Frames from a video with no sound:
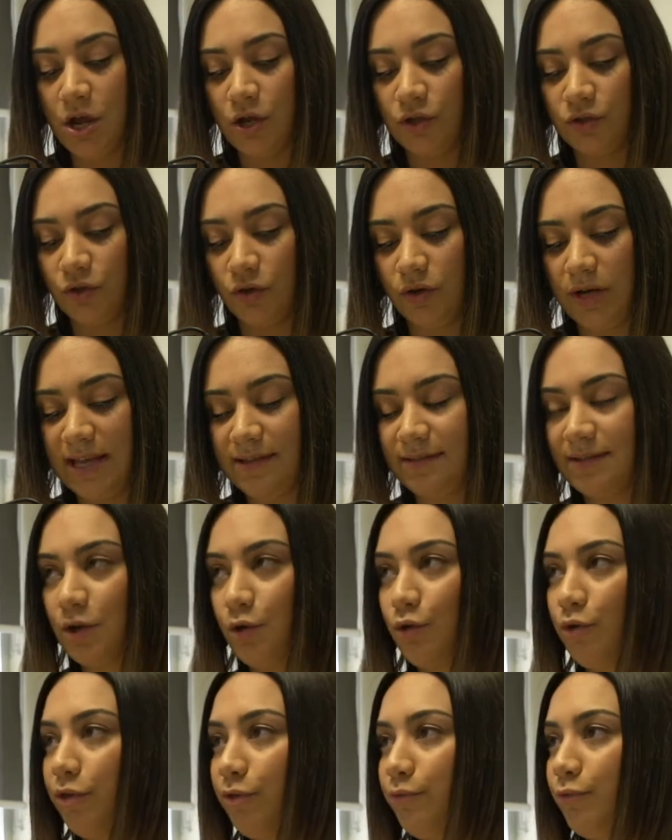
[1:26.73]
So let's
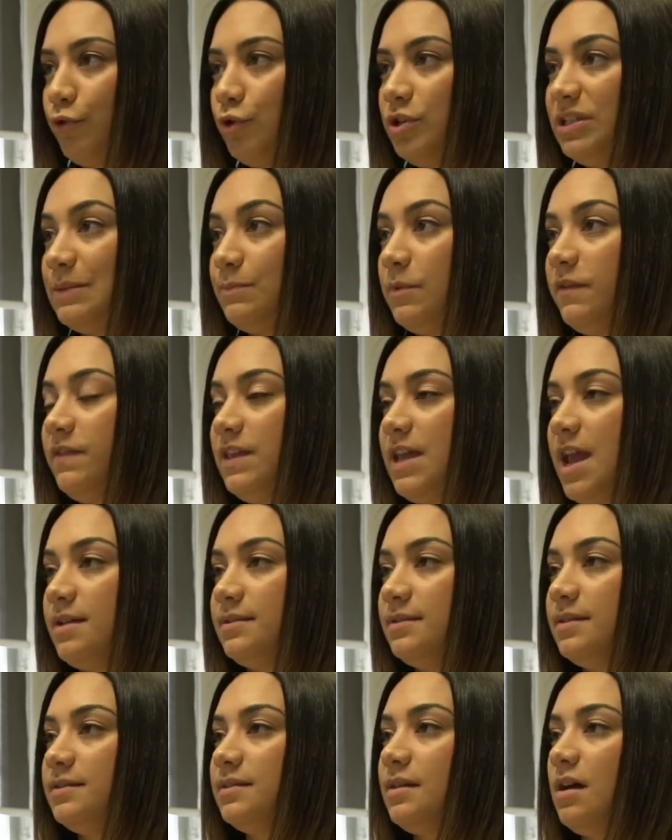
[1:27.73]
go through some of the
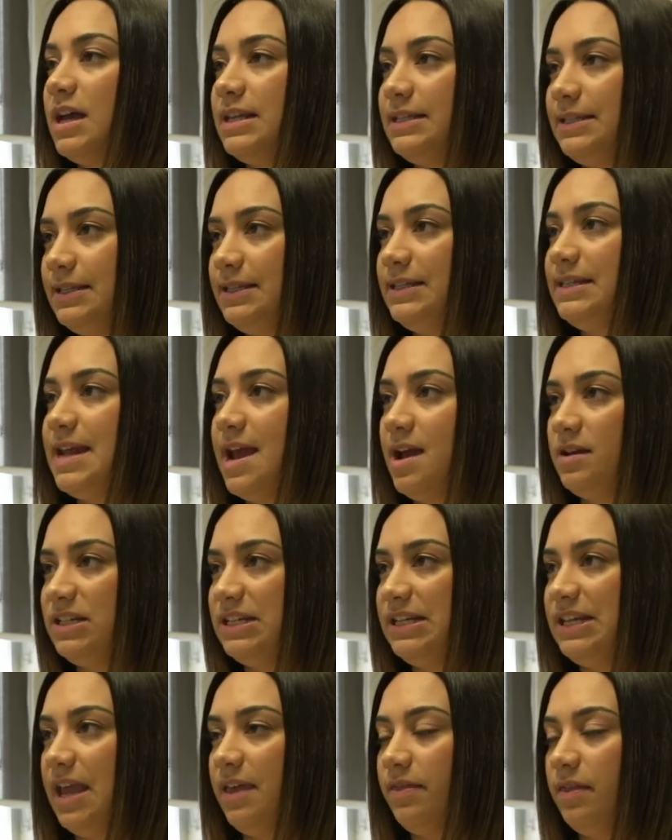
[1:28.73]
exercises now
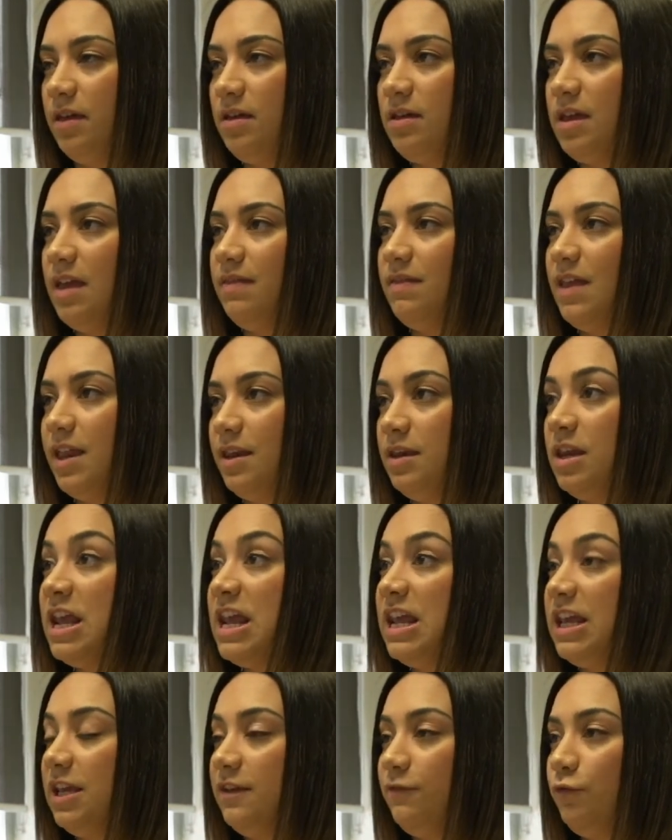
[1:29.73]
together, and then
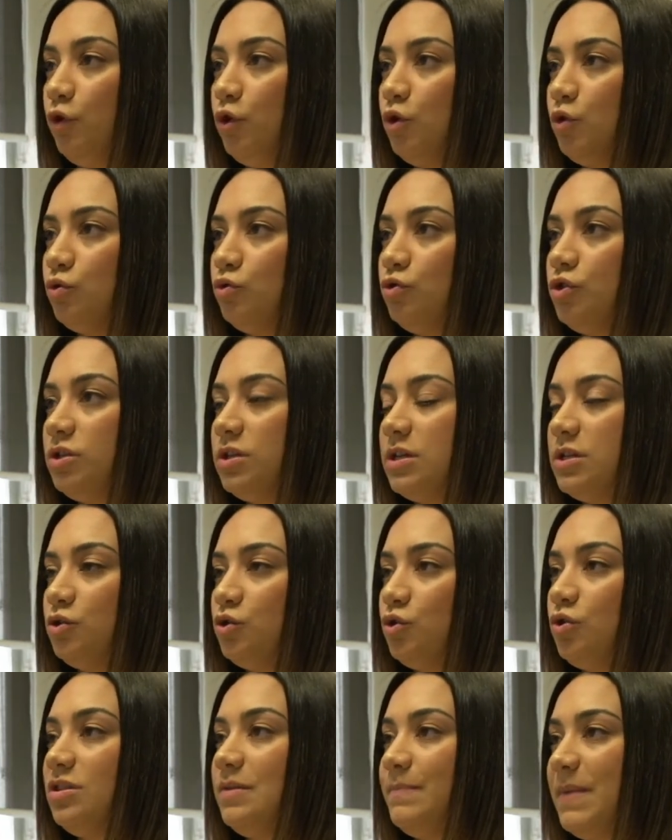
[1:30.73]
if you could
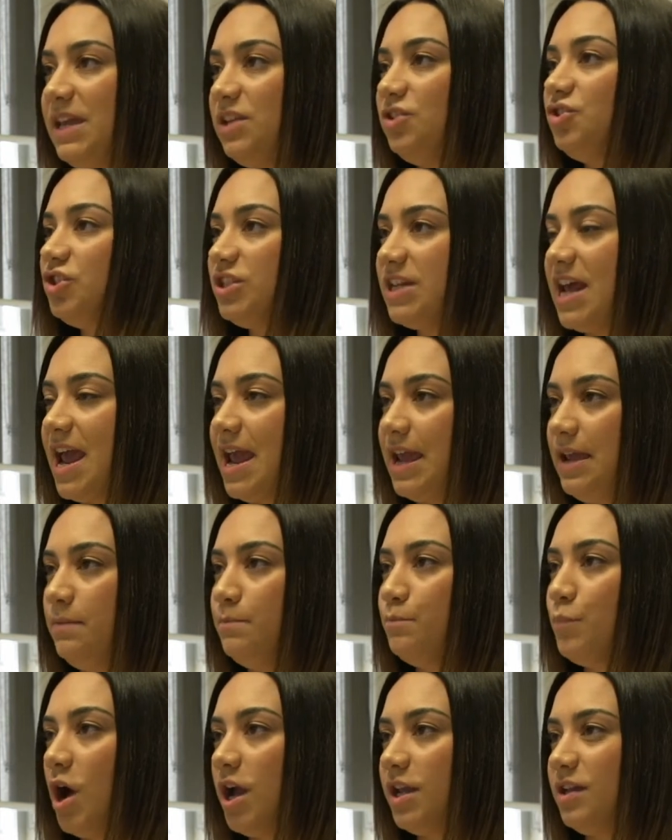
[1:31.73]
do them each day
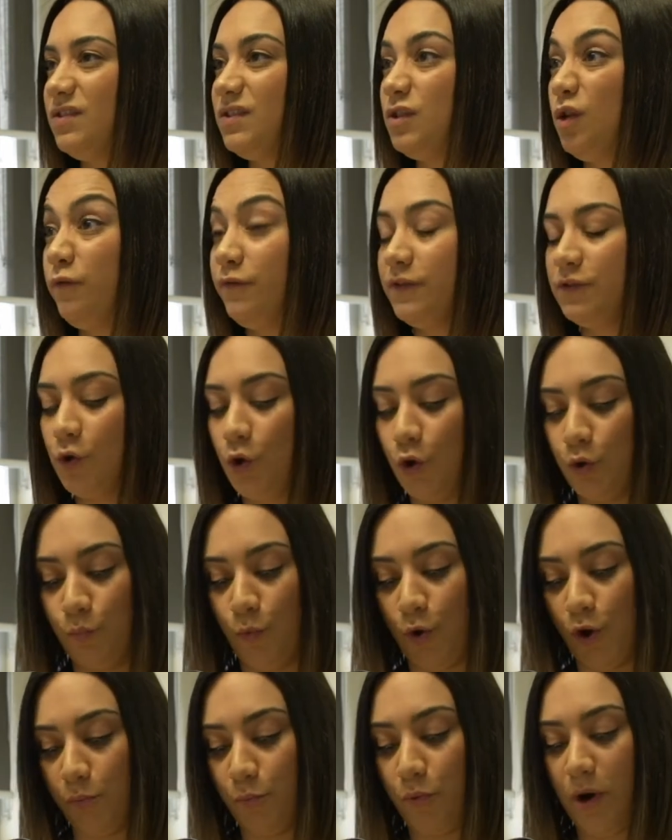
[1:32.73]
by yourself as
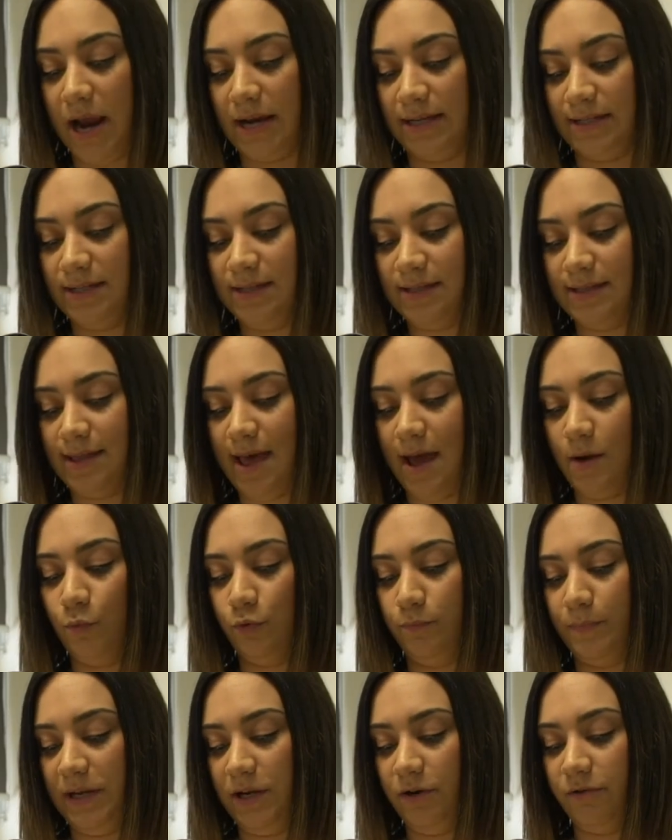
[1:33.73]
homework practice, that
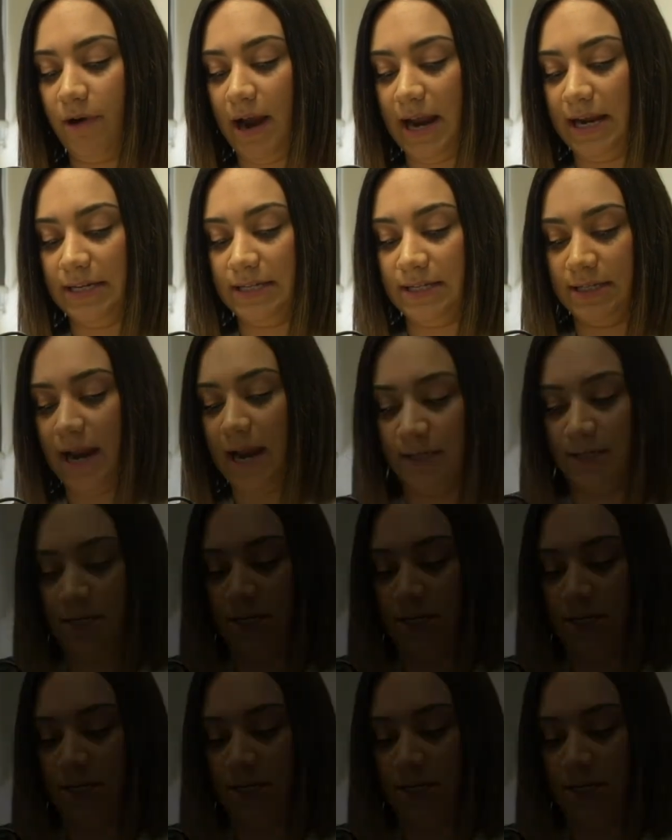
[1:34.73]
would be great.